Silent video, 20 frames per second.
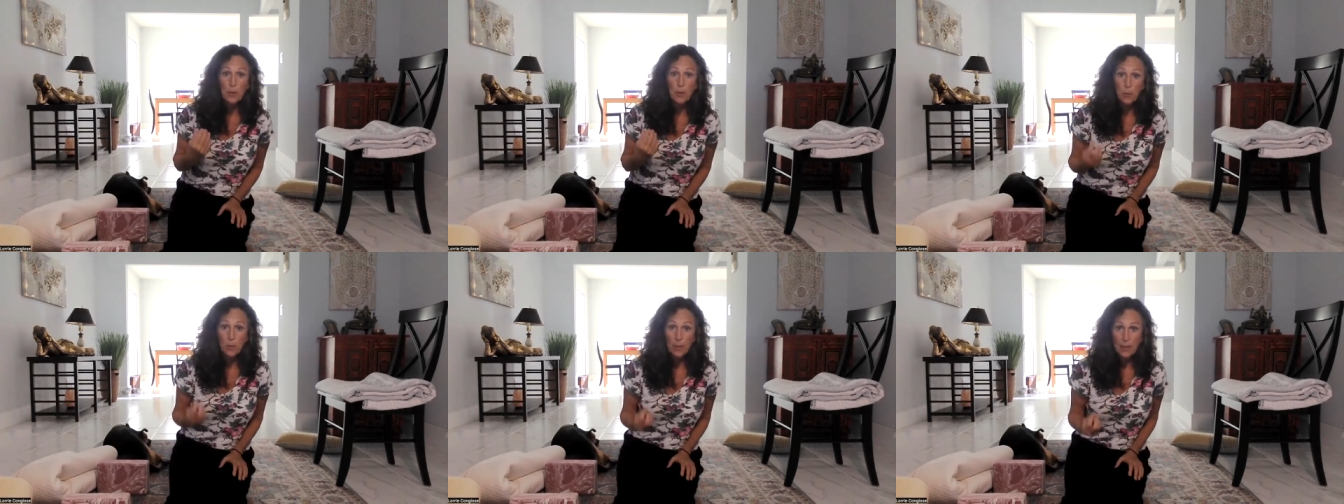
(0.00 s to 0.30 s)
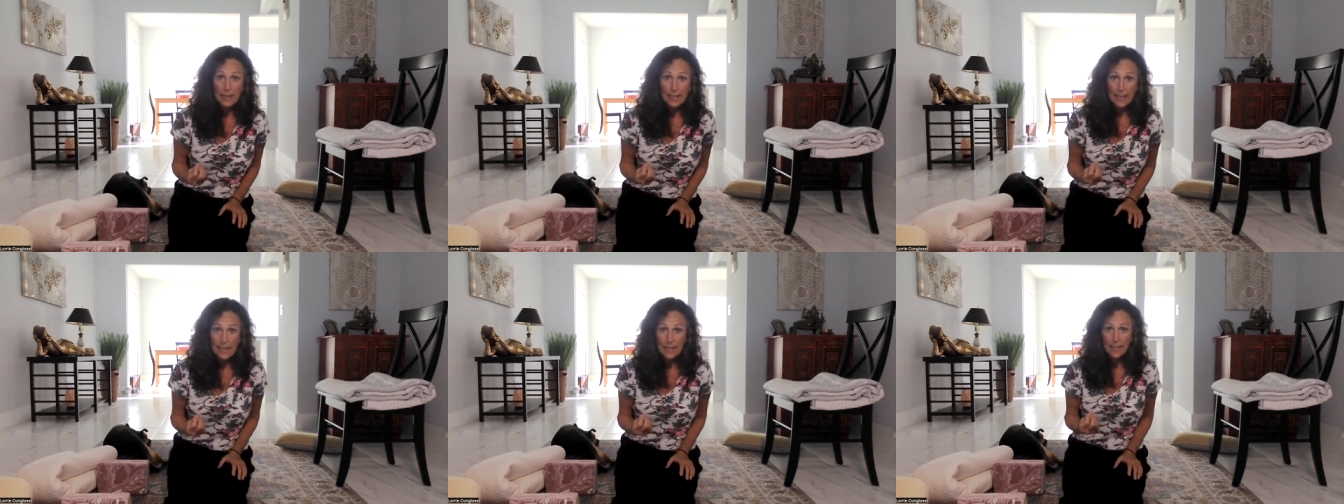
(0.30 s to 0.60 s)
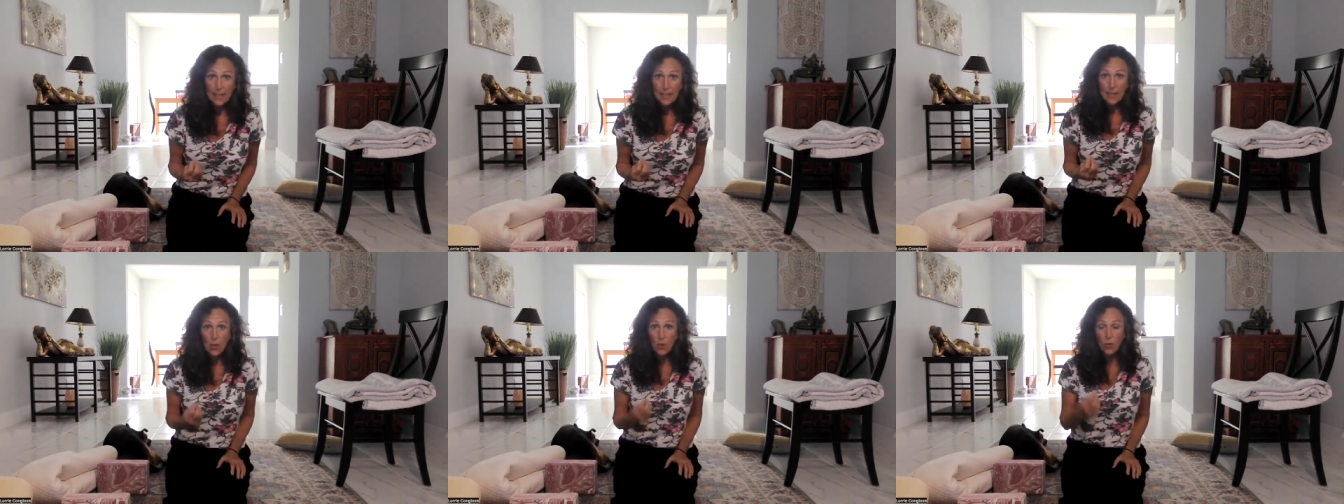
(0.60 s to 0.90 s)
the
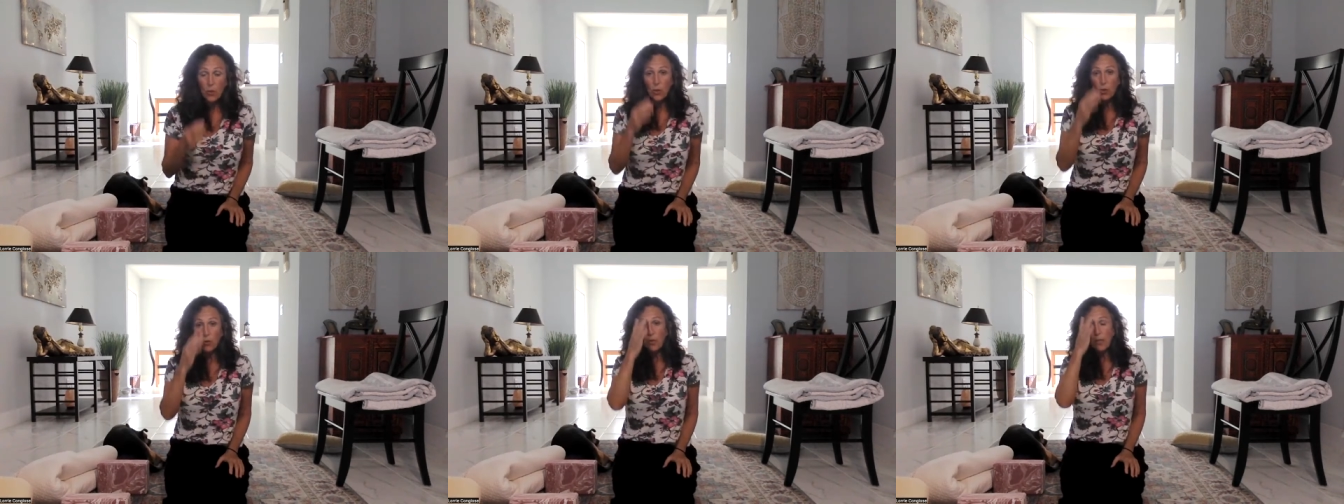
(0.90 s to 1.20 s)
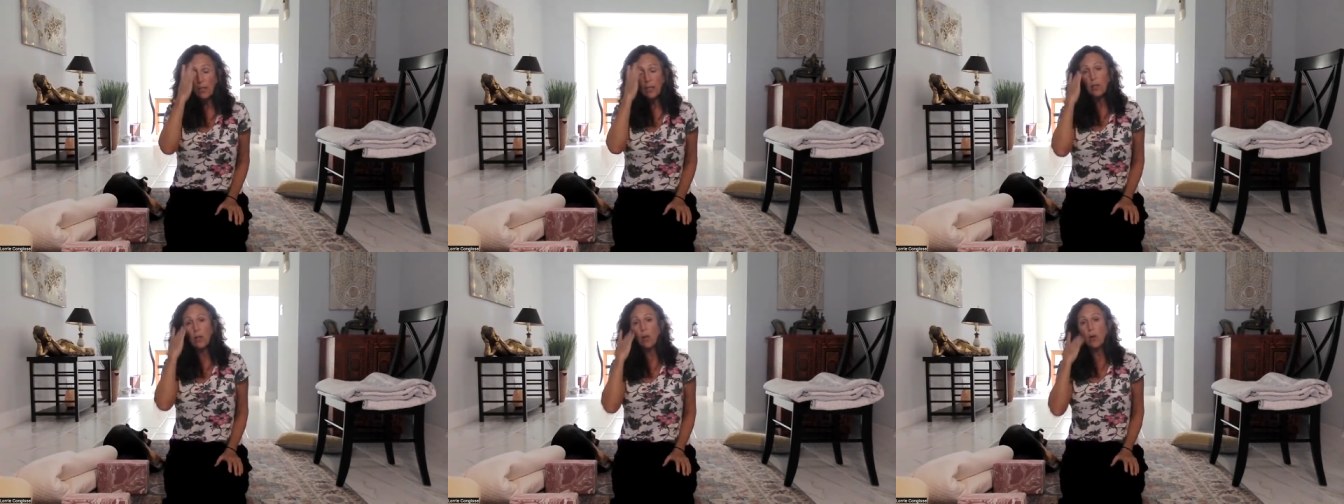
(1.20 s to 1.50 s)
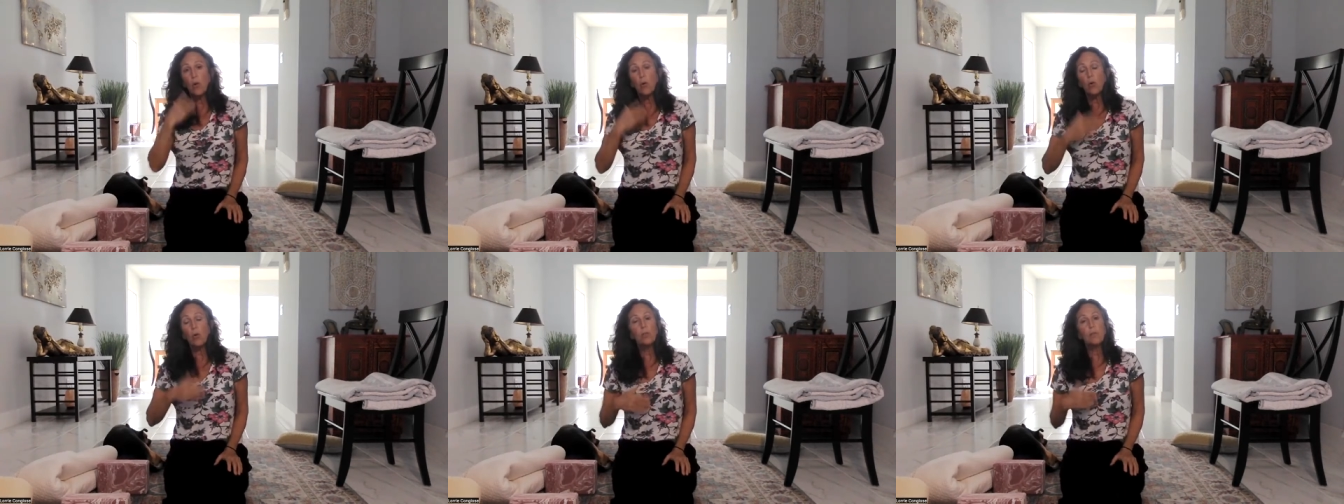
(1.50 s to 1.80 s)
release. So you can
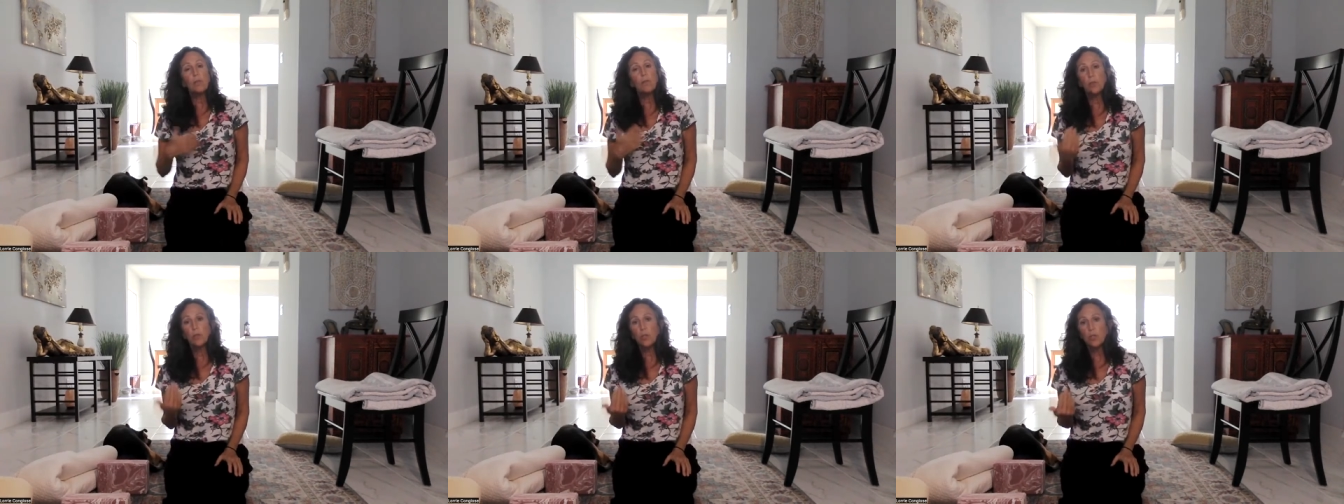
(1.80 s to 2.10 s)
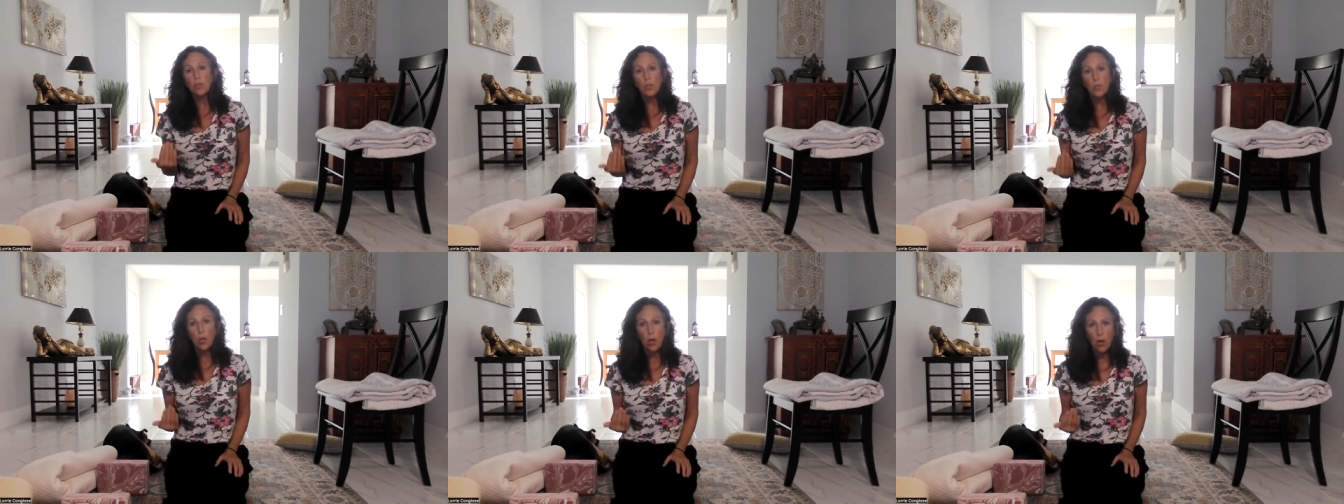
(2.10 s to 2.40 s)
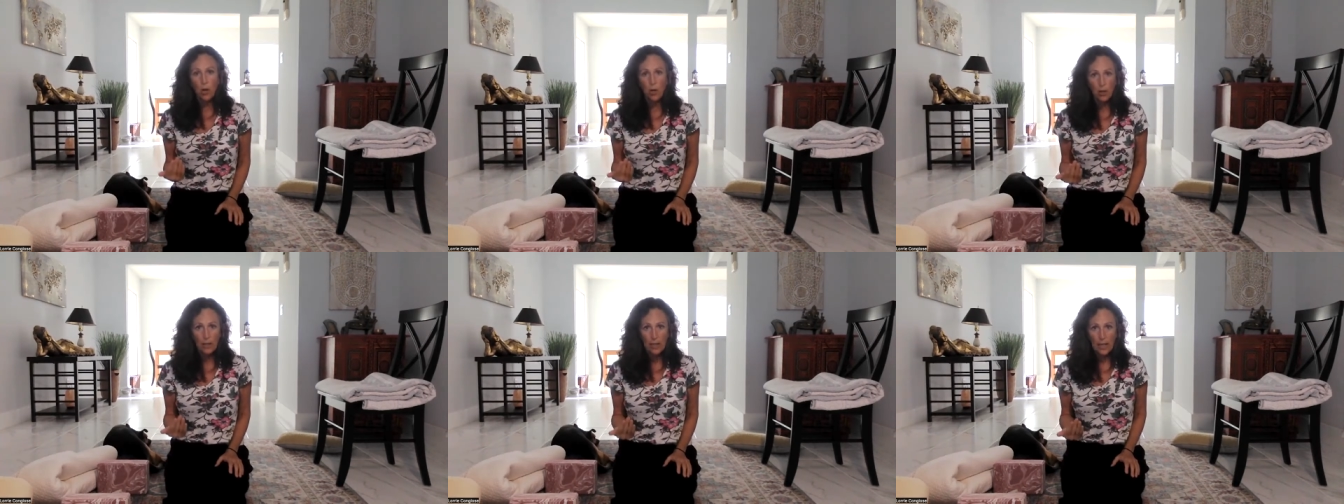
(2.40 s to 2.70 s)
hold for as
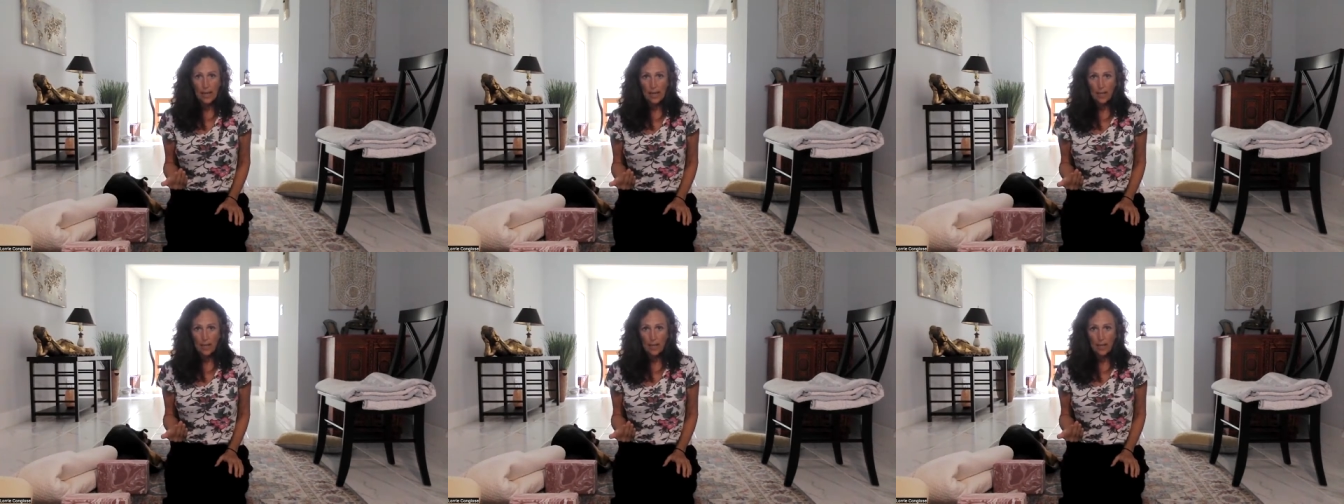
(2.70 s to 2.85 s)
long